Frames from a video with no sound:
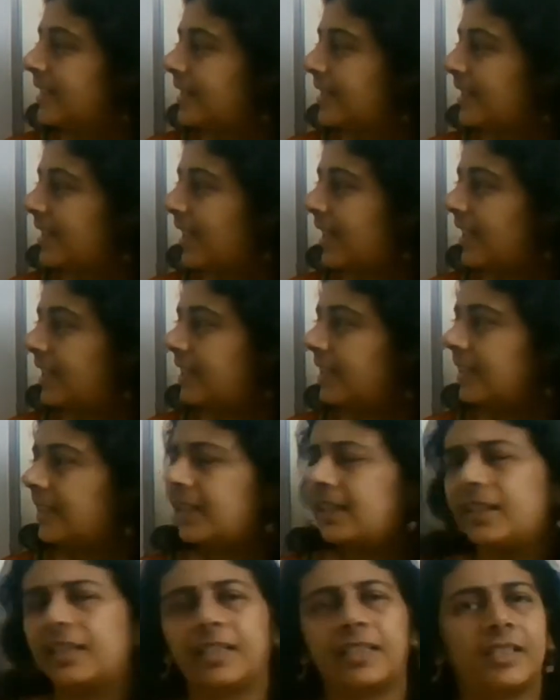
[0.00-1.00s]
Then
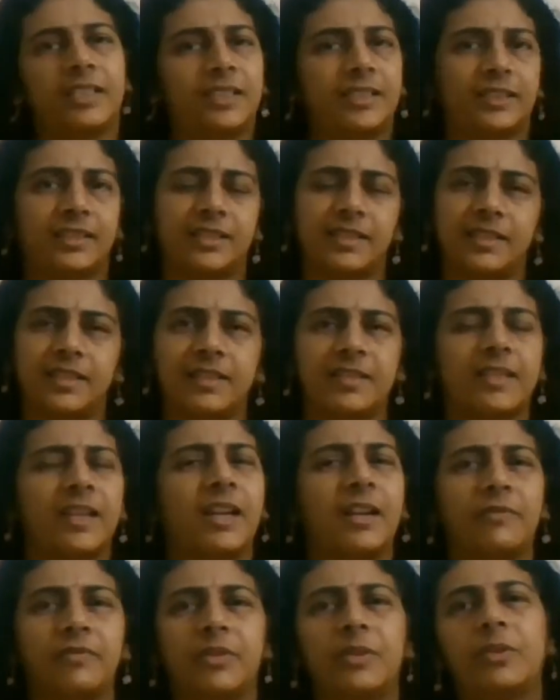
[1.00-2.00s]
this is I
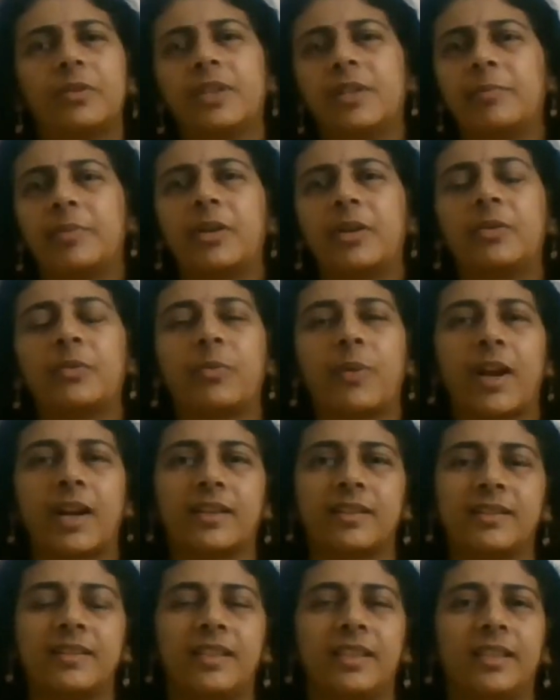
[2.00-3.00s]
have told about
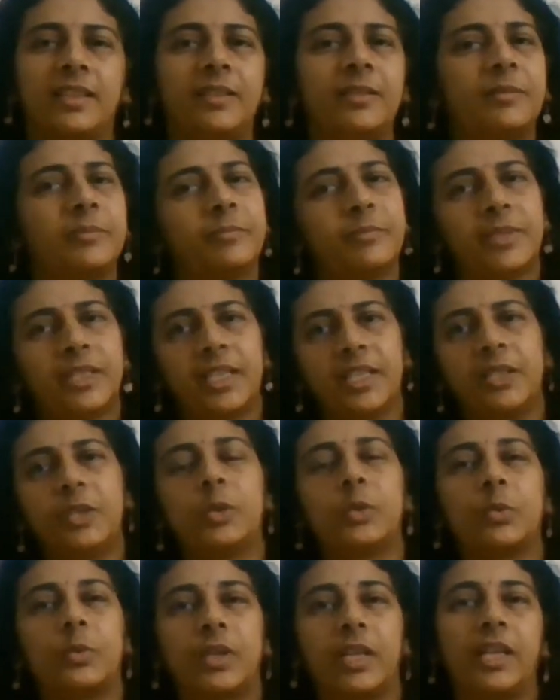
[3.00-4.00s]
vaccine, but in
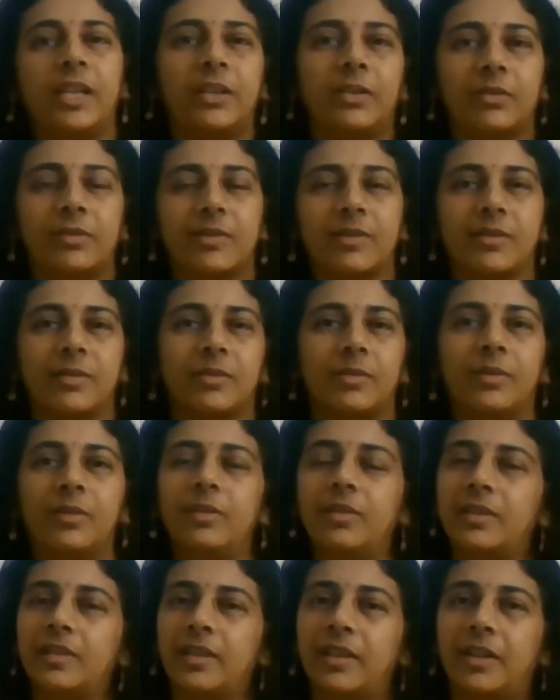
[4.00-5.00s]
routine
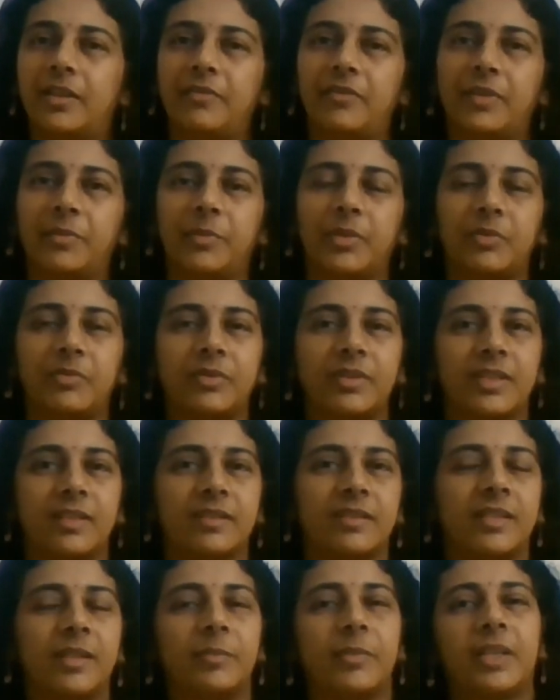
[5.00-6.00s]
also, if immune
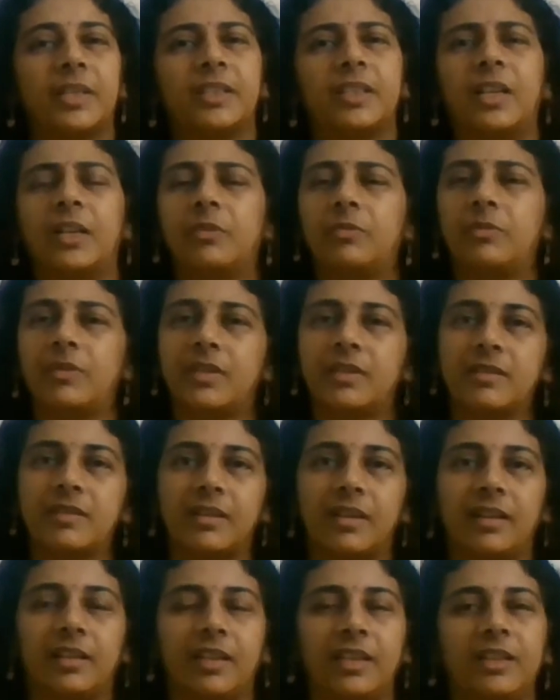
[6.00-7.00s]
system encounters
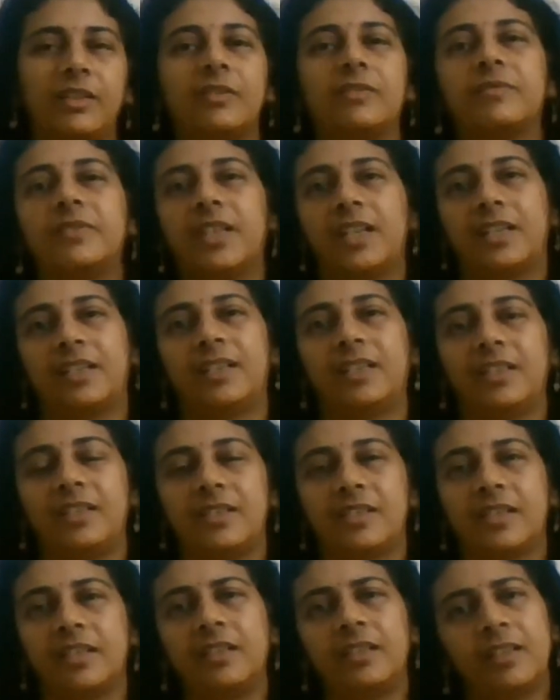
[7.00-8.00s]
any of the
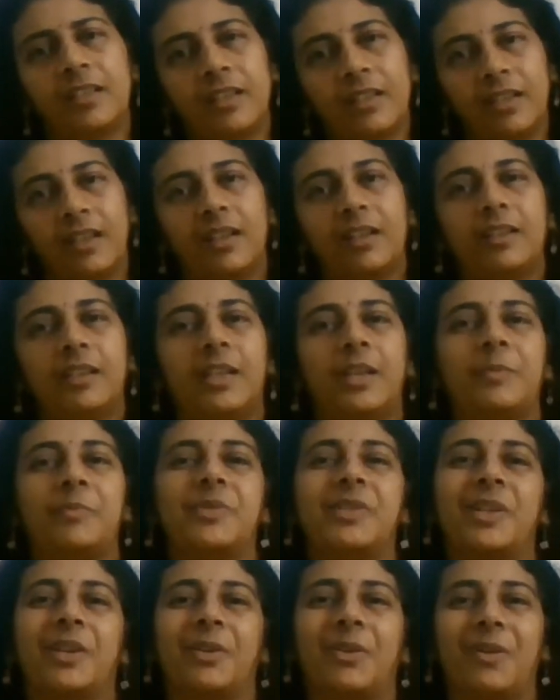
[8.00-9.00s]
antigen, it keeps
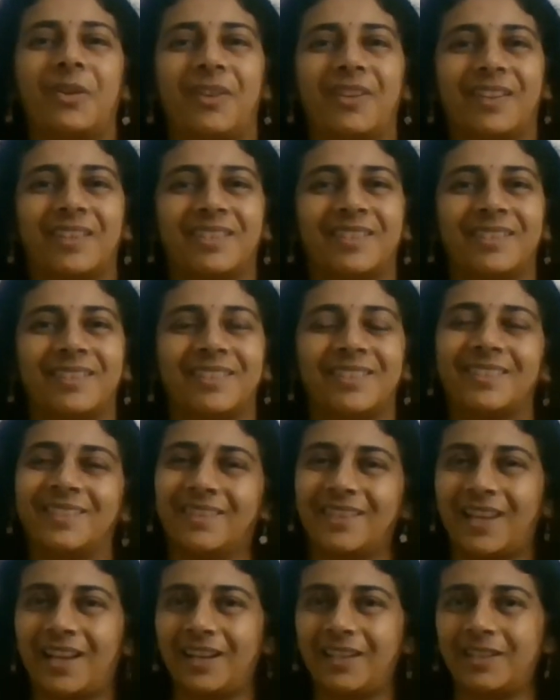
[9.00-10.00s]
record
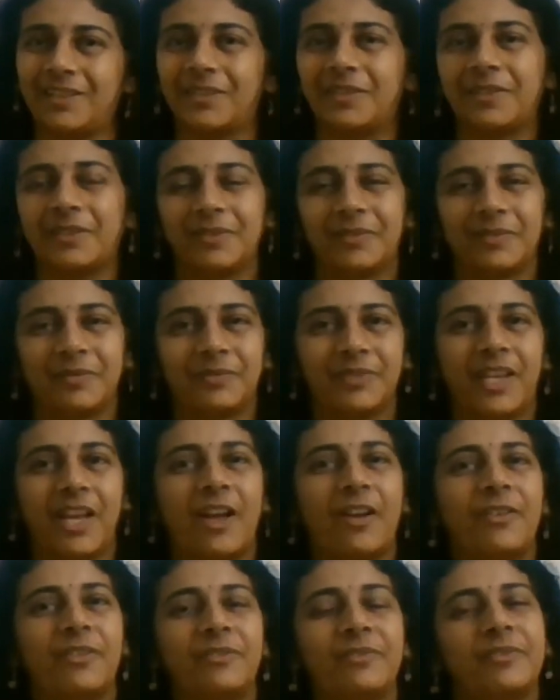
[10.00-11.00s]
that we
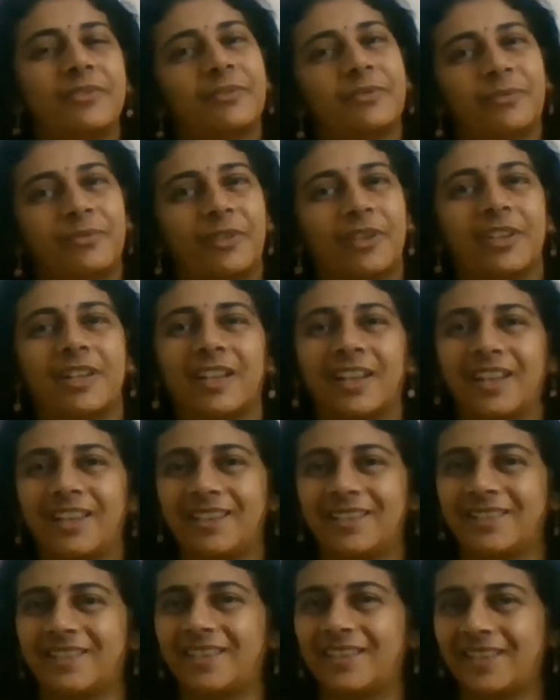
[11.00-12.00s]
have fought
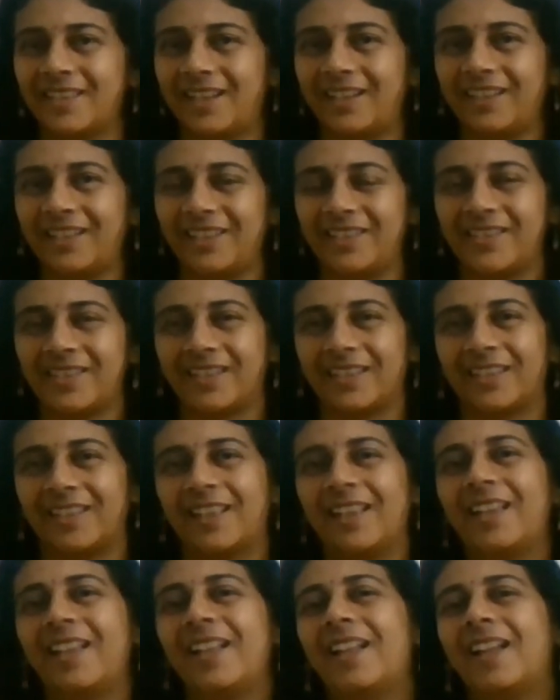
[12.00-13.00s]
against this antigen.
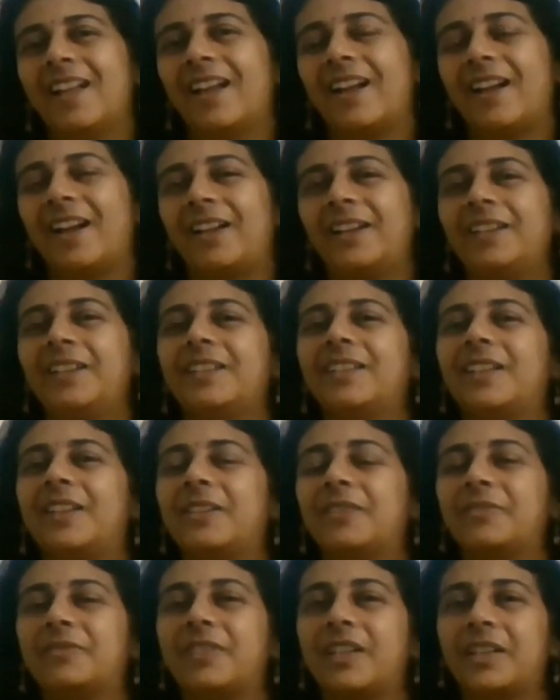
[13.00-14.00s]
And
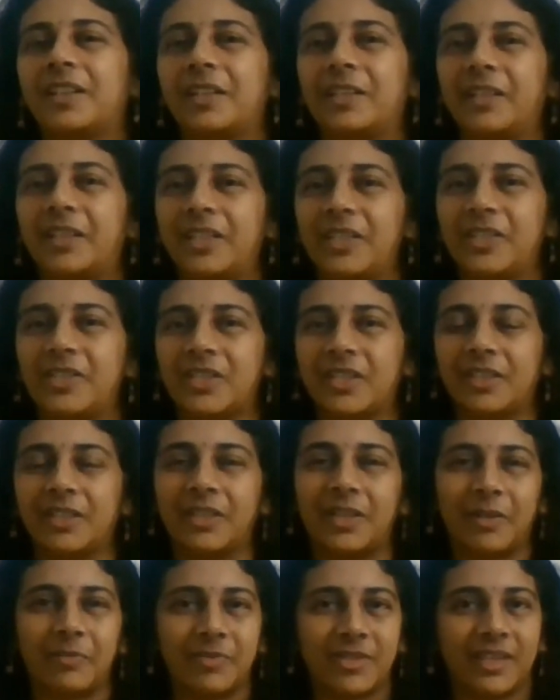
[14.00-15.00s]
if that antigen
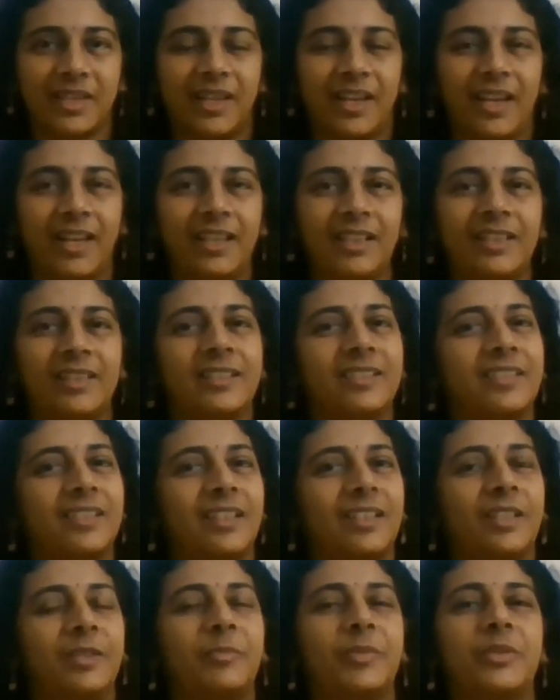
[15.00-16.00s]
comes again,
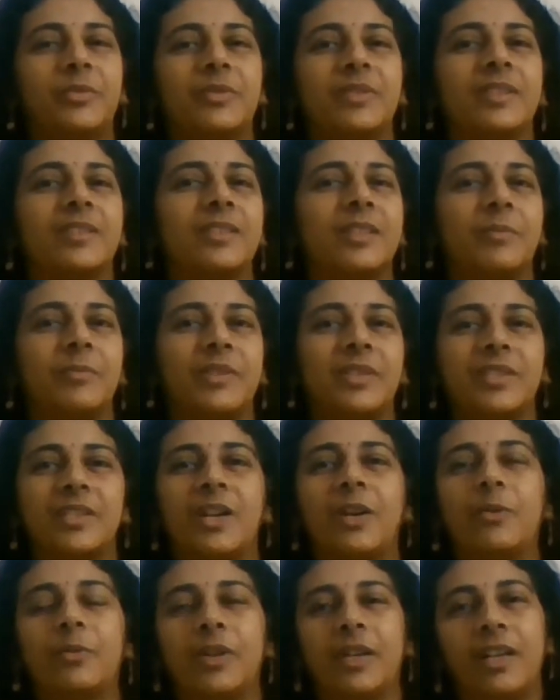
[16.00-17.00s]
then immune system is
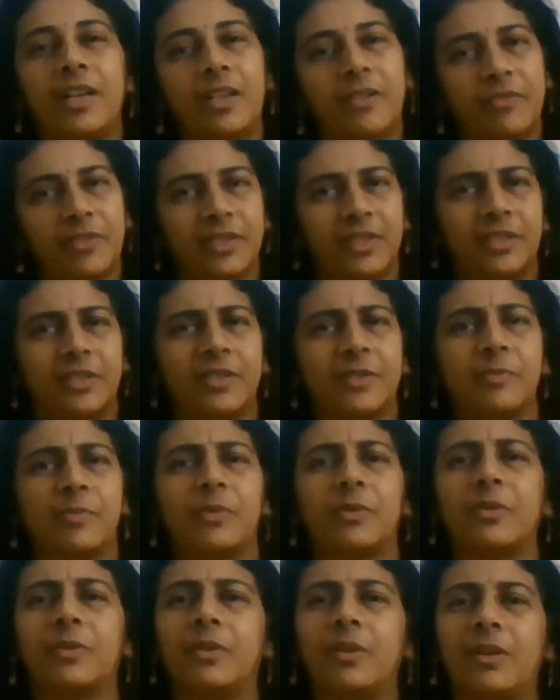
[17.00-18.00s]
now ready with its
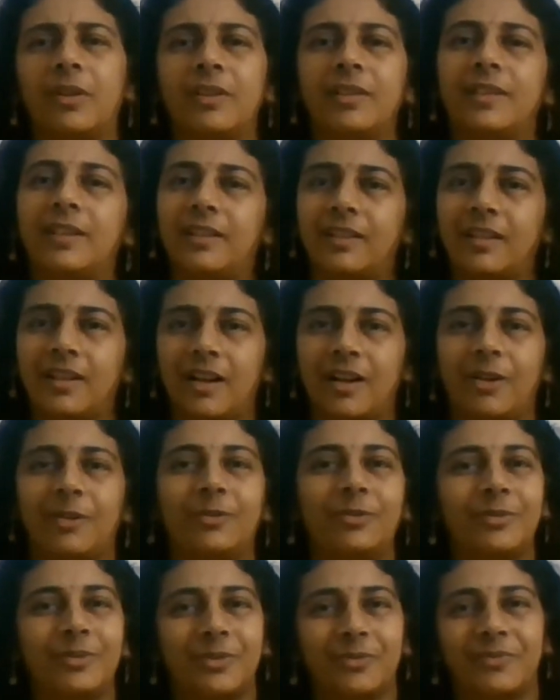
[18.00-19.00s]
protocol that
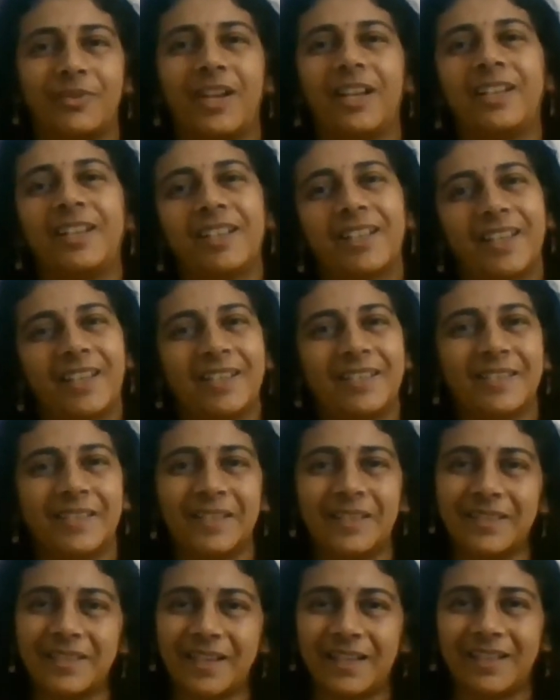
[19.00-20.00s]
how to fight against
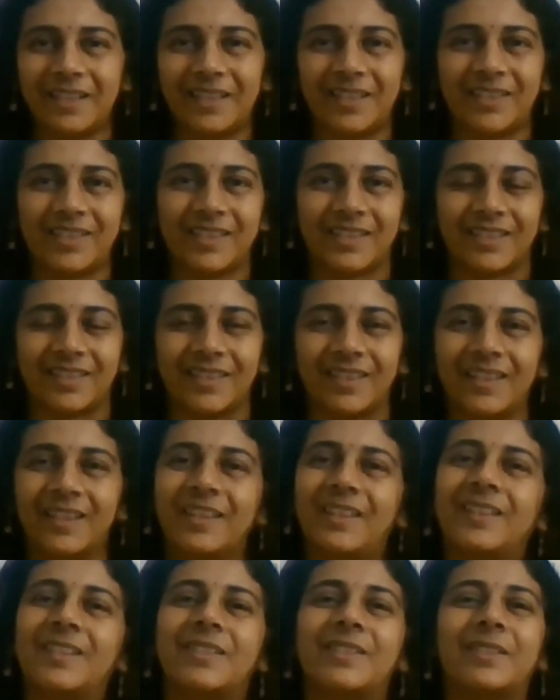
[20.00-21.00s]
this antigen.
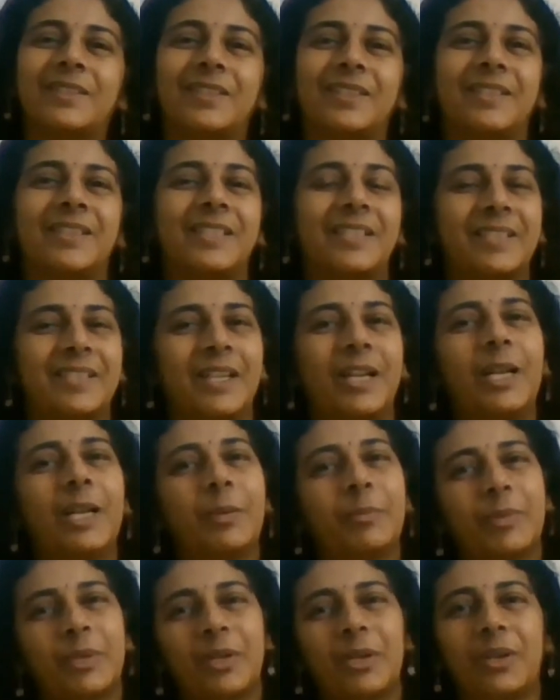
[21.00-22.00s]
So this is the
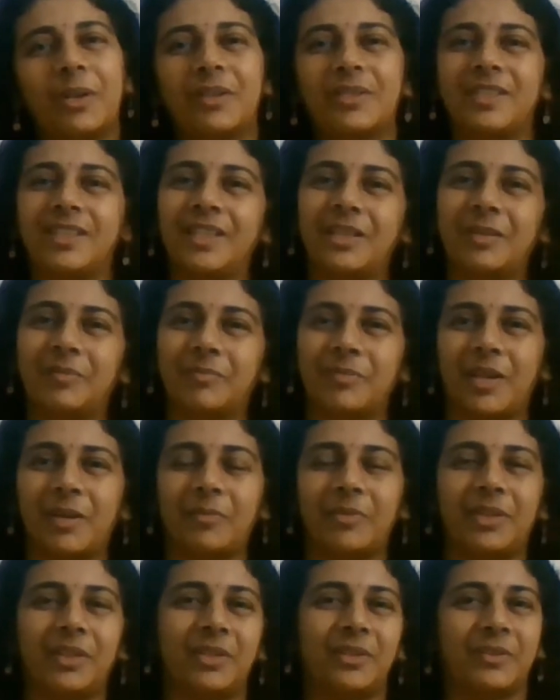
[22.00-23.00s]
immunologic
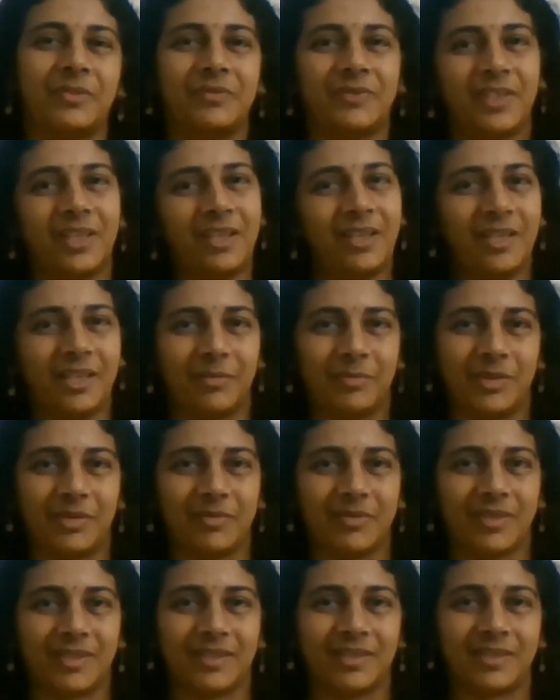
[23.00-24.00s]
memory of the immune
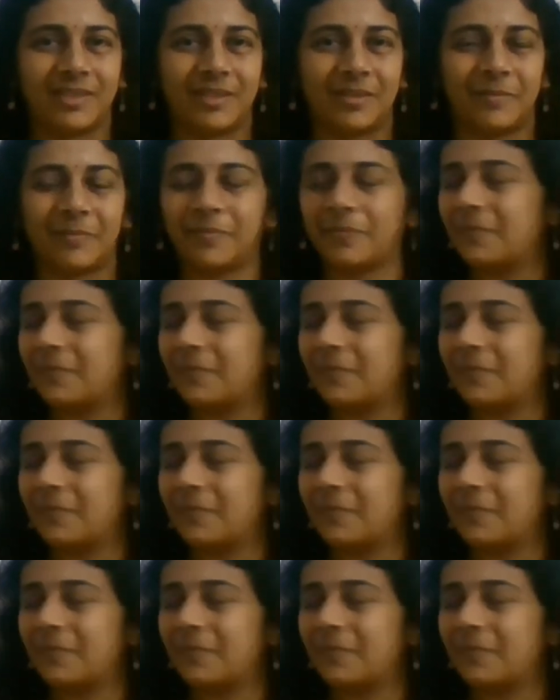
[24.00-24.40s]
system.